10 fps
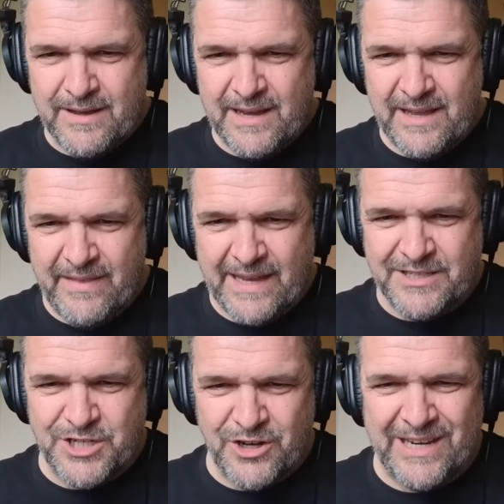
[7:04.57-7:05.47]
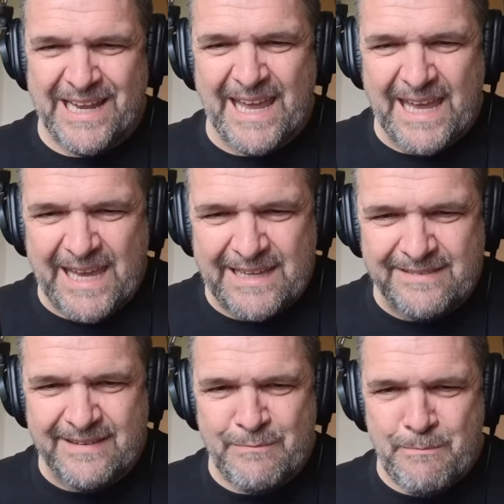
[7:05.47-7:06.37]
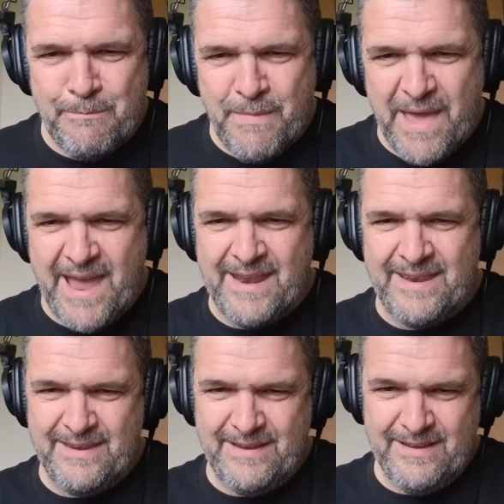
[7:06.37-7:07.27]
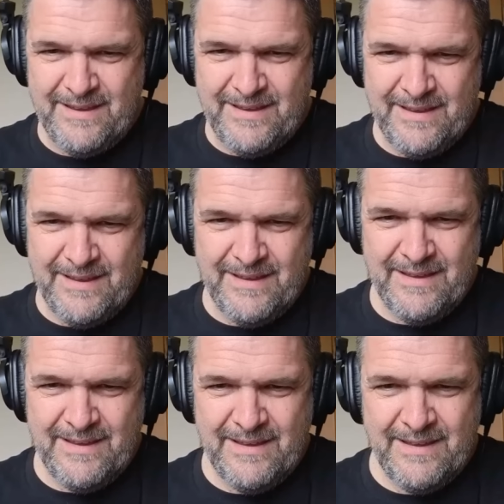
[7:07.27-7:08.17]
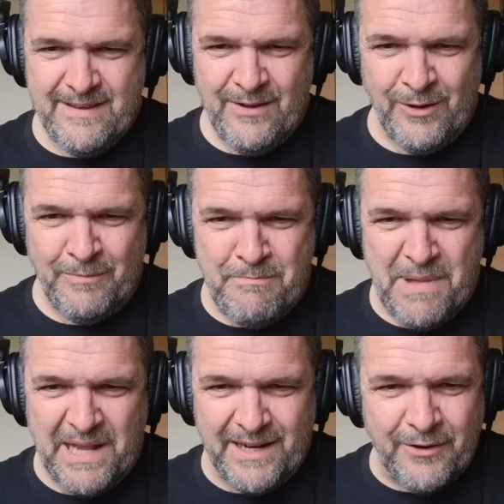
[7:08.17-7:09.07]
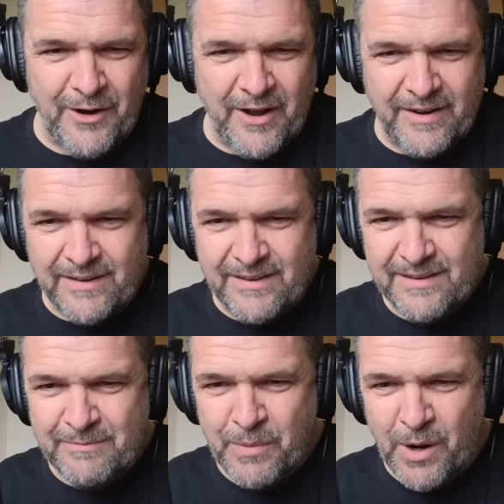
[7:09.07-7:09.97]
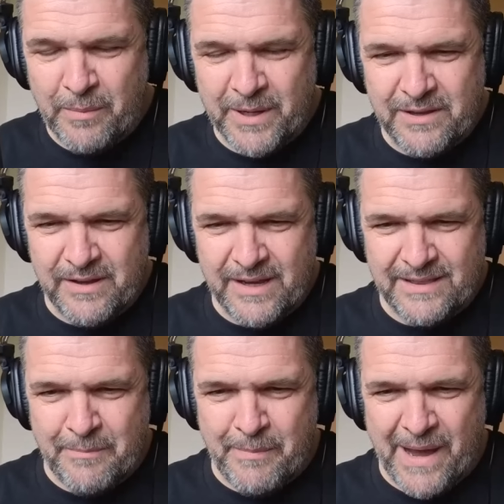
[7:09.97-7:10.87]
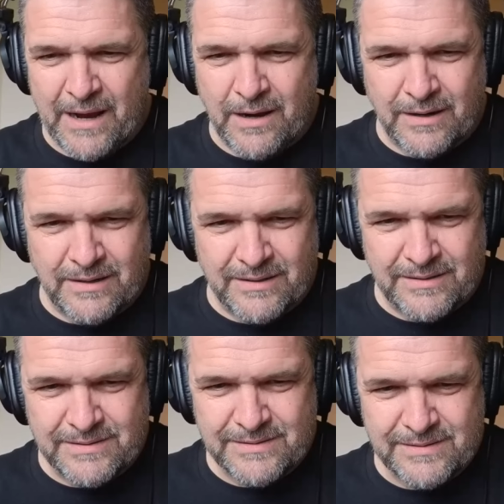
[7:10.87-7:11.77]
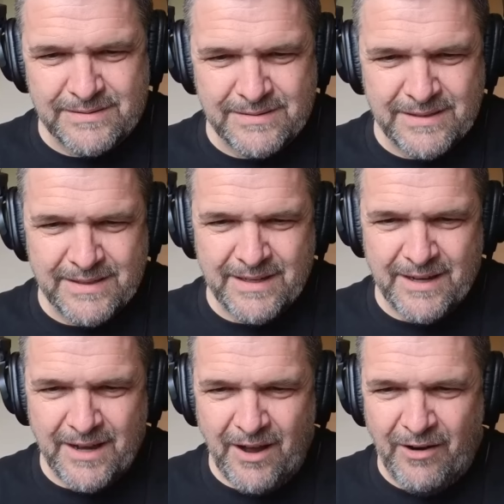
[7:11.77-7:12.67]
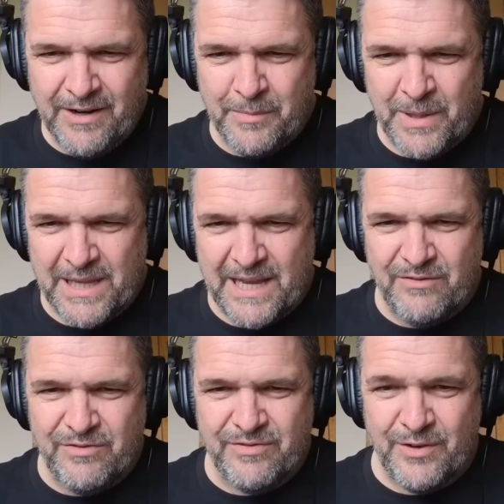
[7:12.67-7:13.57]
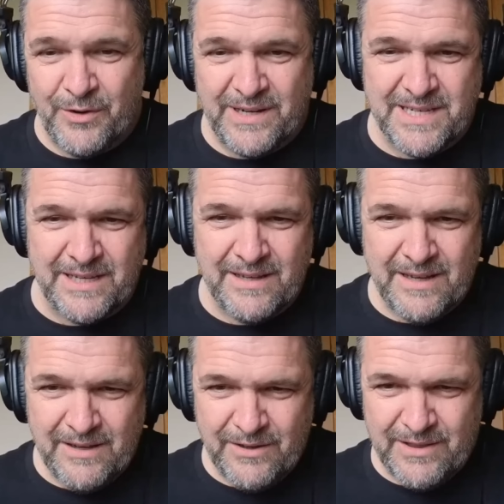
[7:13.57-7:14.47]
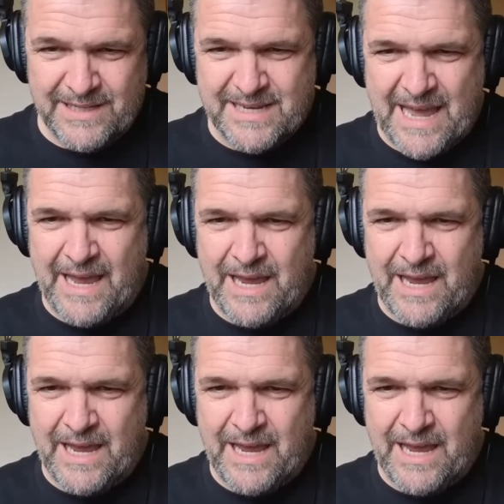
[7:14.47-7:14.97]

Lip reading: in that shot. 8 men. All milling around, barbecuing in the back garden. Hard to believe, or is it? Well, this guy here.